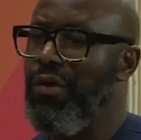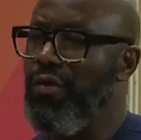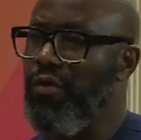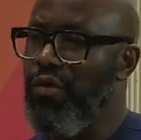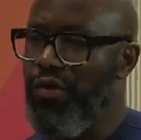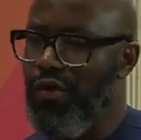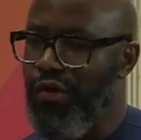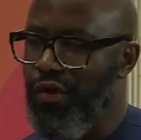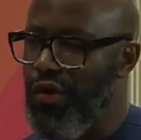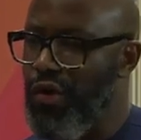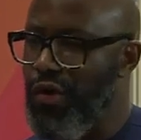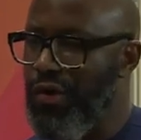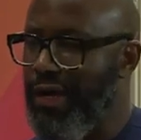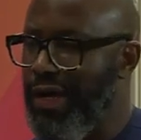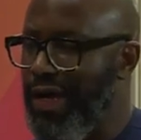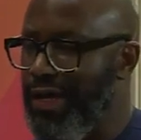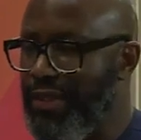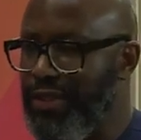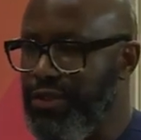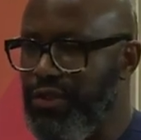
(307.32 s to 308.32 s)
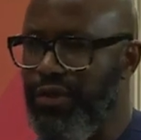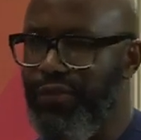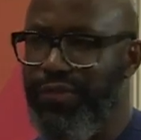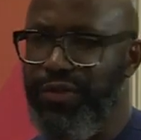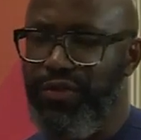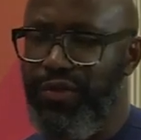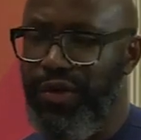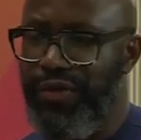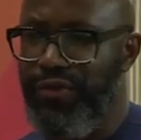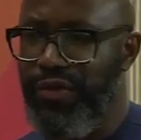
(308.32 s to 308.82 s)
will grow at the
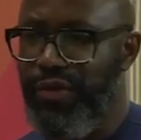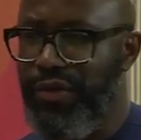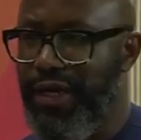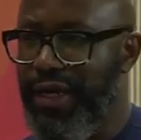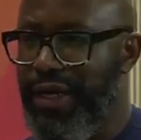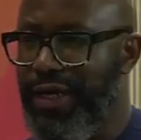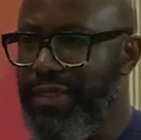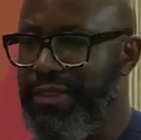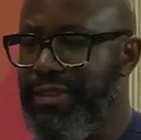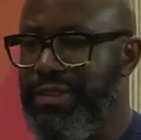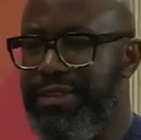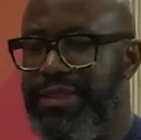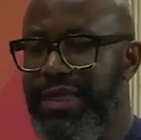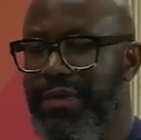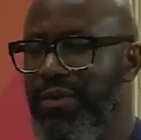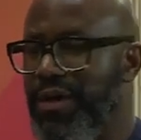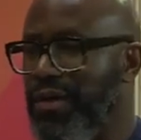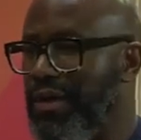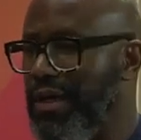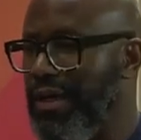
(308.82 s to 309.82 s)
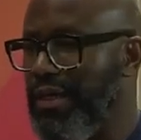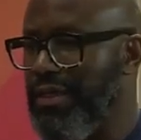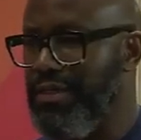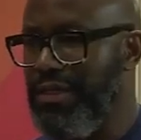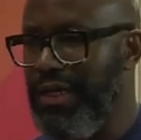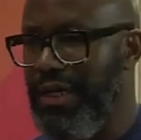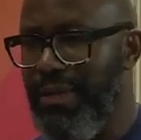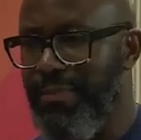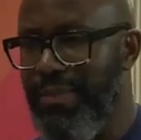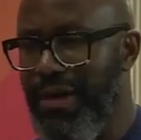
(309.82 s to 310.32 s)
service revenue end somewhere
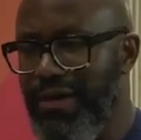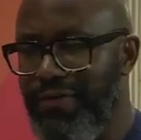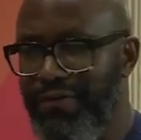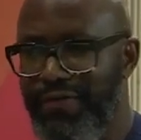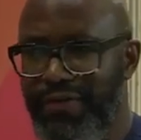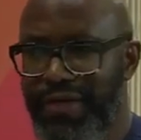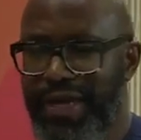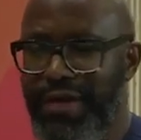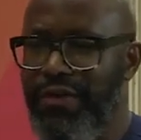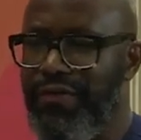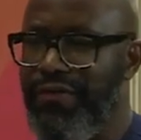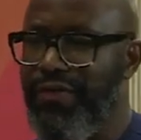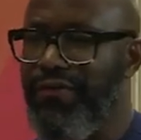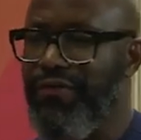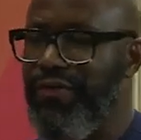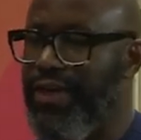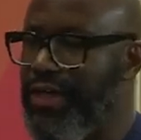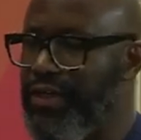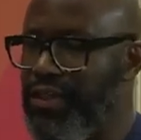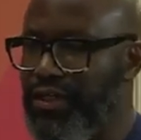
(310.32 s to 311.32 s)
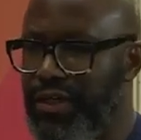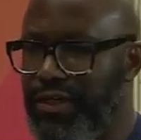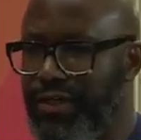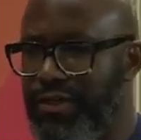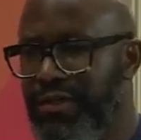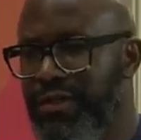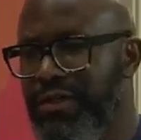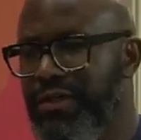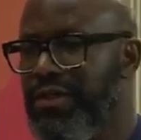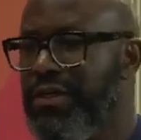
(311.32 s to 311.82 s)
above kind of
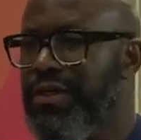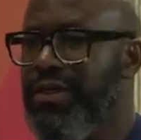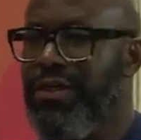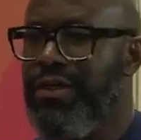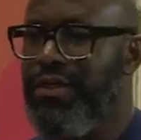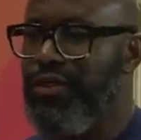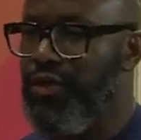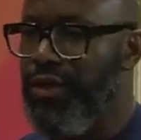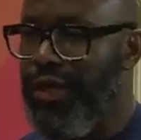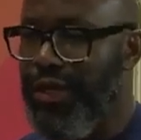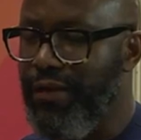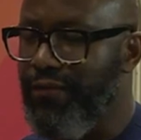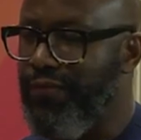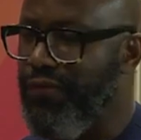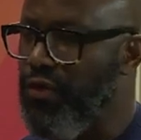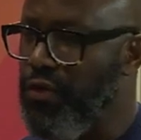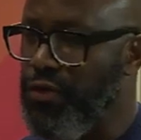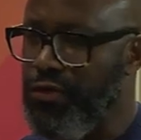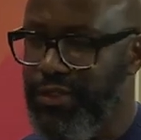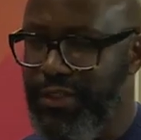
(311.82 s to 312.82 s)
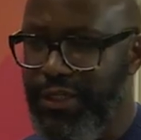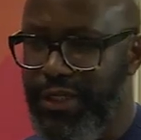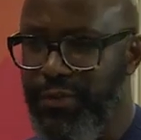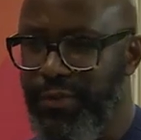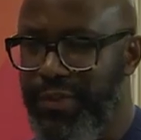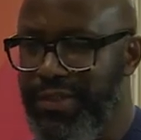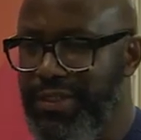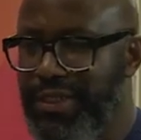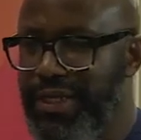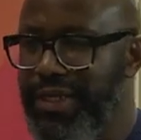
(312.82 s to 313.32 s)
inflation. So getting 4 to
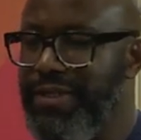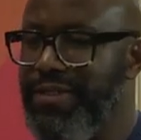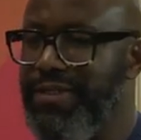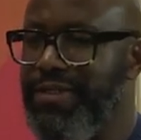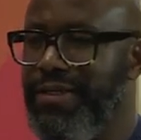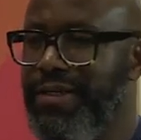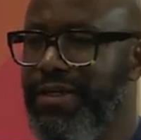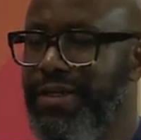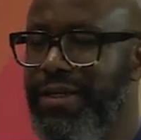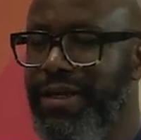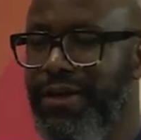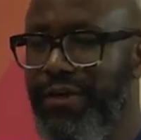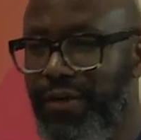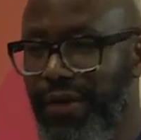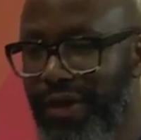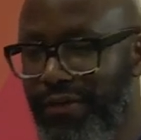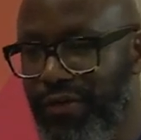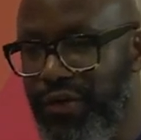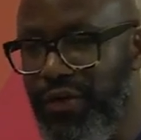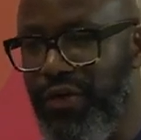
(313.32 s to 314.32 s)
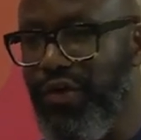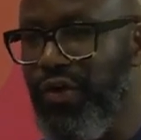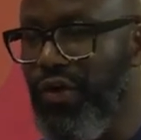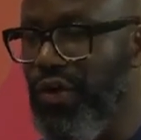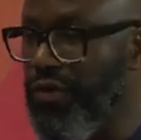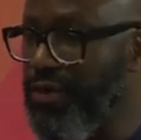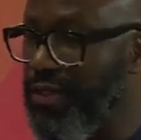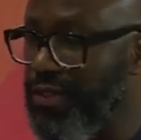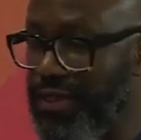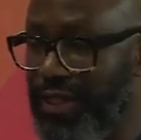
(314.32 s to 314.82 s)
6% revenue
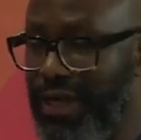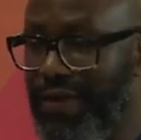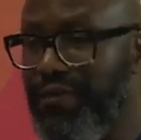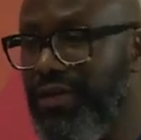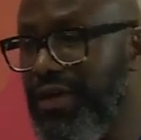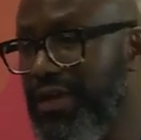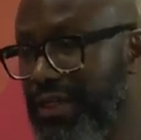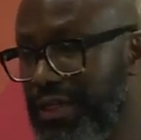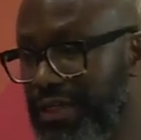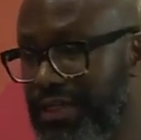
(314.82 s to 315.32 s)
growth in South Africa